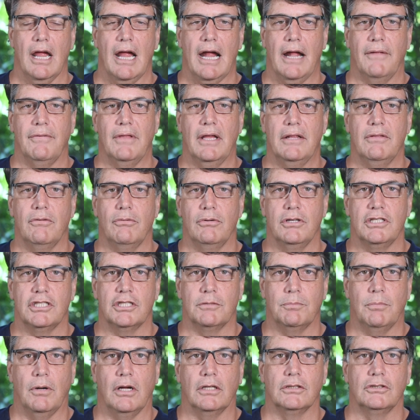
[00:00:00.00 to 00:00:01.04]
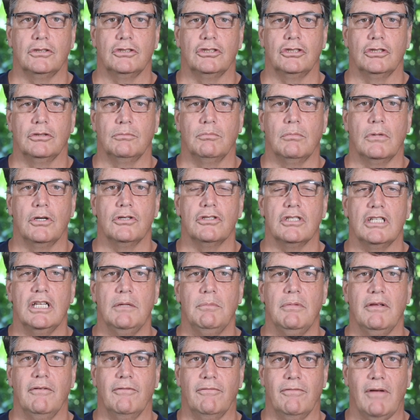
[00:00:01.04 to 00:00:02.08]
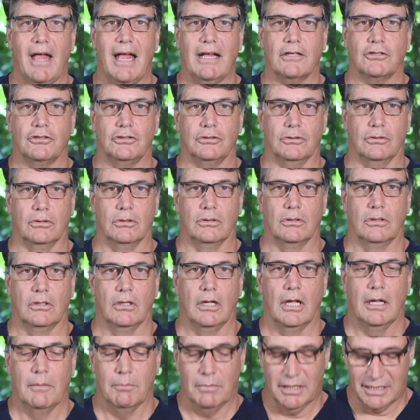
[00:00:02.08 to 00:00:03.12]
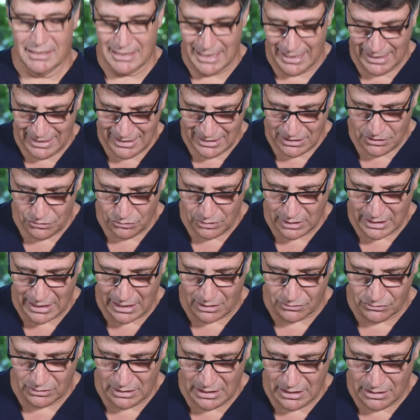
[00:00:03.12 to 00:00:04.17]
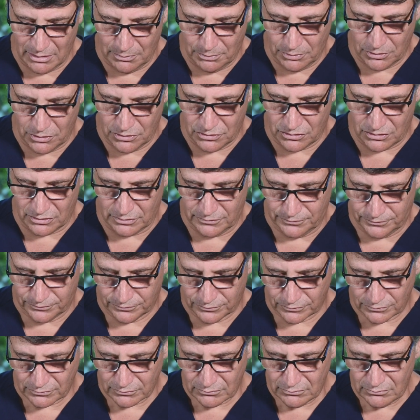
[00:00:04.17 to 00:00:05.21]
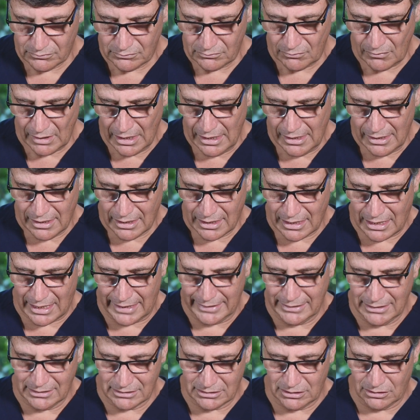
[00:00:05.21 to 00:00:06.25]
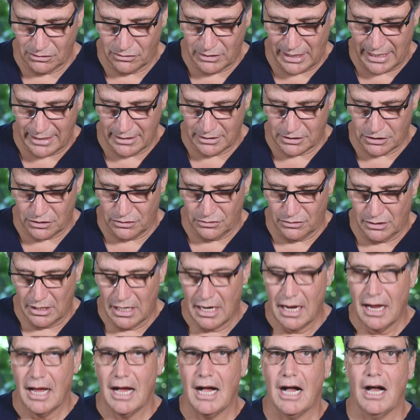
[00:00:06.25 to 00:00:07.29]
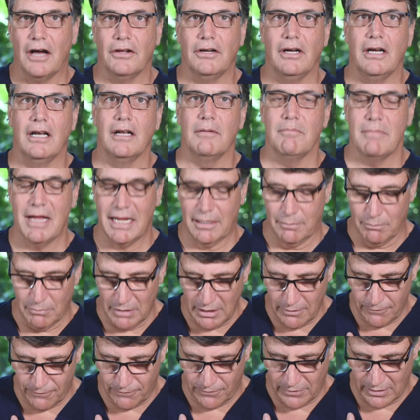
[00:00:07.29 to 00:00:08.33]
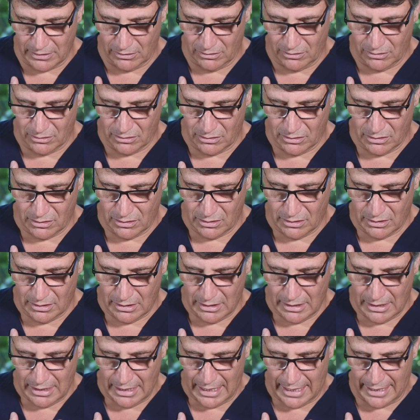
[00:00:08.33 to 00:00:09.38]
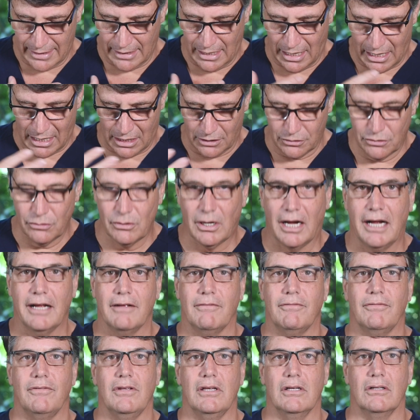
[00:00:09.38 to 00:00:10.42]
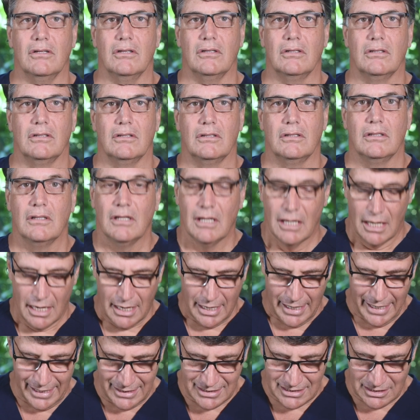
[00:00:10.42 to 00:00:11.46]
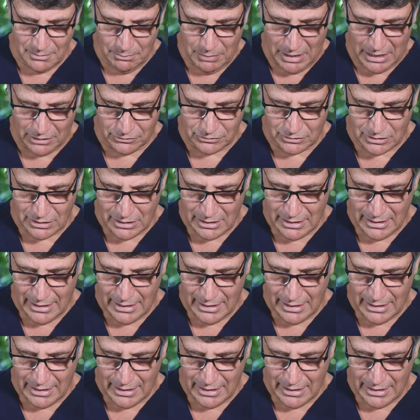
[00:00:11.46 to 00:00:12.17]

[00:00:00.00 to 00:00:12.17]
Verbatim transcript: And then the response should mostly be factual, but taking into account the other person kindness and gratitude, how did it make me feel? And how do I feel? It's about